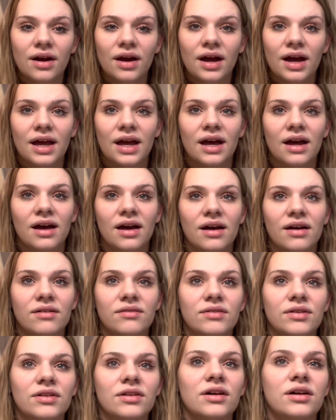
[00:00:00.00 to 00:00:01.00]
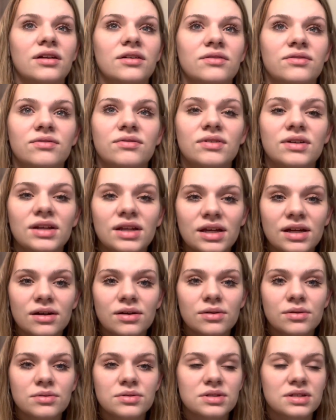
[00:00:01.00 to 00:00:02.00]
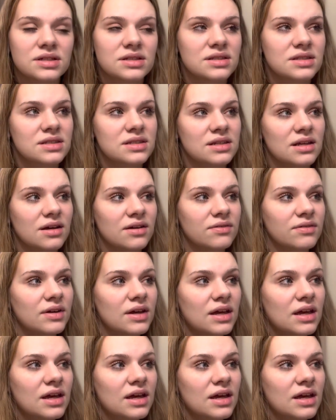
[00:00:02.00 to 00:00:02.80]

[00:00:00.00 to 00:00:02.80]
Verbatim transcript: I have a lot of videos and stuff